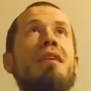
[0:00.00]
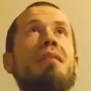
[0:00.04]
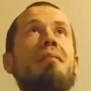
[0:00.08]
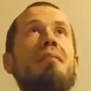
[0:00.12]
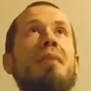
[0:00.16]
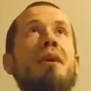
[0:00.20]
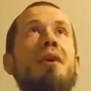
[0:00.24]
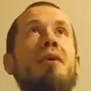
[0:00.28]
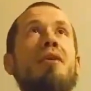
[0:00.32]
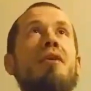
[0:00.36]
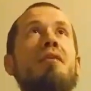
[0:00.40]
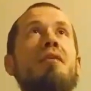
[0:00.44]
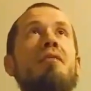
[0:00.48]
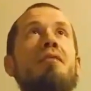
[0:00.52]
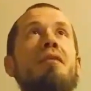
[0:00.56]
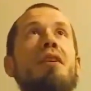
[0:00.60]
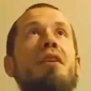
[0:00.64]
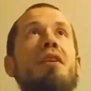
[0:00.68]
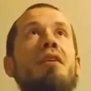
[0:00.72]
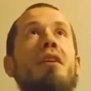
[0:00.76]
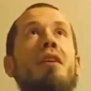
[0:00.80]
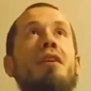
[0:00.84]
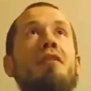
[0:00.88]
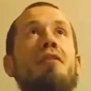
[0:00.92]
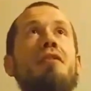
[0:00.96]
Merritt v.
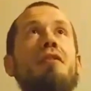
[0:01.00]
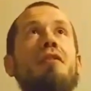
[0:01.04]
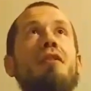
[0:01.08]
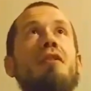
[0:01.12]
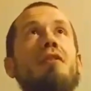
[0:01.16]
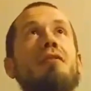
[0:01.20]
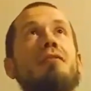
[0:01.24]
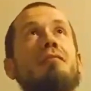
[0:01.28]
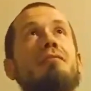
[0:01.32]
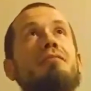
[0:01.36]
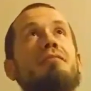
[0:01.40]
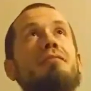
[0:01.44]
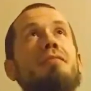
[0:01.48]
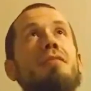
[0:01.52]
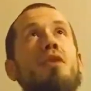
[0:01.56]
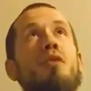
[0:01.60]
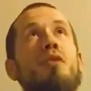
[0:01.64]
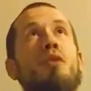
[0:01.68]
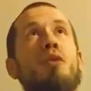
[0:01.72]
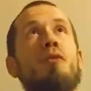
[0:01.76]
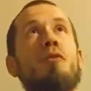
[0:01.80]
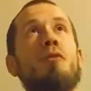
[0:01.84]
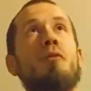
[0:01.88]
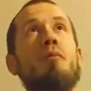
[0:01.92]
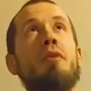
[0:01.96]
Hunter,
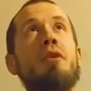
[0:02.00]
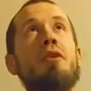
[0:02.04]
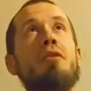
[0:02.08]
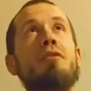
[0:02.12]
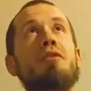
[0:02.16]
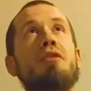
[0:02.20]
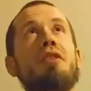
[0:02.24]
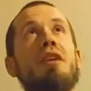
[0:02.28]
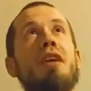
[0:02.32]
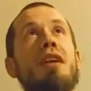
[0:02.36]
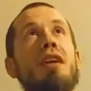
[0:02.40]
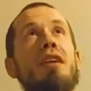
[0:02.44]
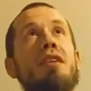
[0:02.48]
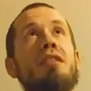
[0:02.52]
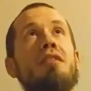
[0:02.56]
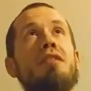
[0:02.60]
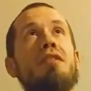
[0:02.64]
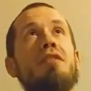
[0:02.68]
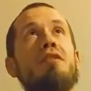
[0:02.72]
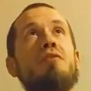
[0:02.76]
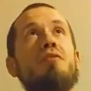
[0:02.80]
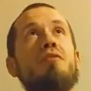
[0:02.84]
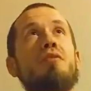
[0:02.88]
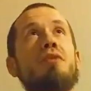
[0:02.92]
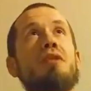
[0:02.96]
Court of Appeals,
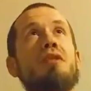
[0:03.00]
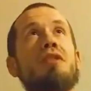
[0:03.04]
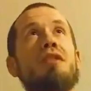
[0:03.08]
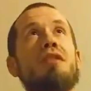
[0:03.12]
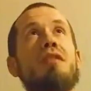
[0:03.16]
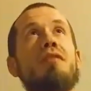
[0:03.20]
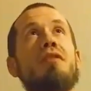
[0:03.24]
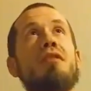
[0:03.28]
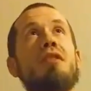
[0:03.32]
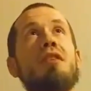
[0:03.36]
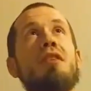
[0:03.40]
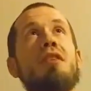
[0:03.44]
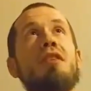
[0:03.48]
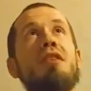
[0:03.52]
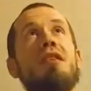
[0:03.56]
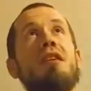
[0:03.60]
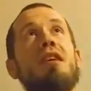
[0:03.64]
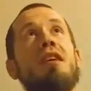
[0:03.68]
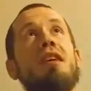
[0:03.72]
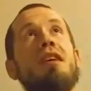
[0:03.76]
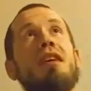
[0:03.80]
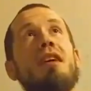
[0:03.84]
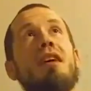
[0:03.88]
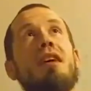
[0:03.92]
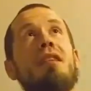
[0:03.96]
Kansas, 170
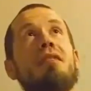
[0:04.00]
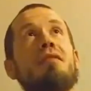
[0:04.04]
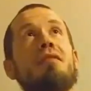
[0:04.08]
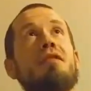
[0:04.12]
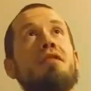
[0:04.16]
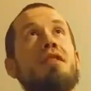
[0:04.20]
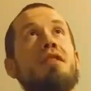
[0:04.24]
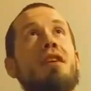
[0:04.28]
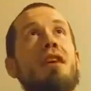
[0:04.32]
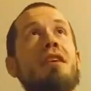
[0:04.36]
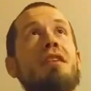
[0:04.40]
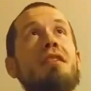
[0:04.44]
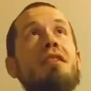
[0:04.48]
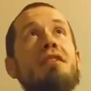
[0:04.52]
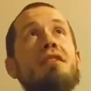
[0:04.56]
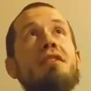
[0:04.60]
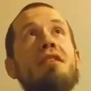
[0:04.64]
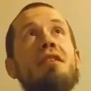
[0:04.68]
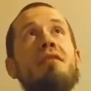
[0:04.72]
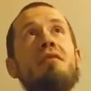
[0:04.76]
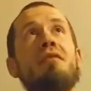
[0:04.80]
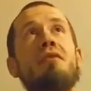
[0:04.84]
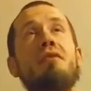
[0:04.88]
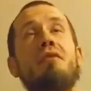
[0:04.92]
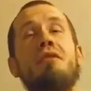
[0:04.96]
F. 2nd,
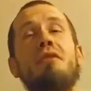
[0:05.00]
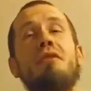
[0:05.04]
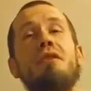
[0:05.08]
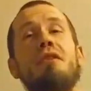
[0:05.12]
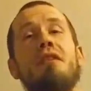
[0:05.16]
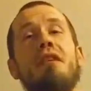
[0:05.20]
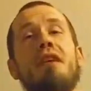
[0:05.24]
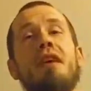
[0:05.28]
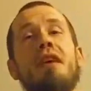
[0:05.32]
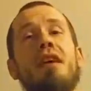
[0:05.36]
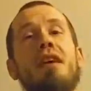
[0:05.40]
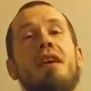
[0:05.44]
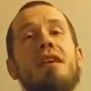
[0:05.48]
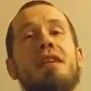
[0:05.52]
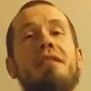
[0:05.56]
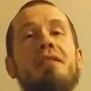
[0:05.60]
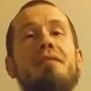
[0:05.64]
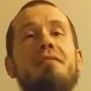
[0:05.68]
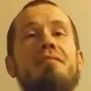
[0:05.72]
739.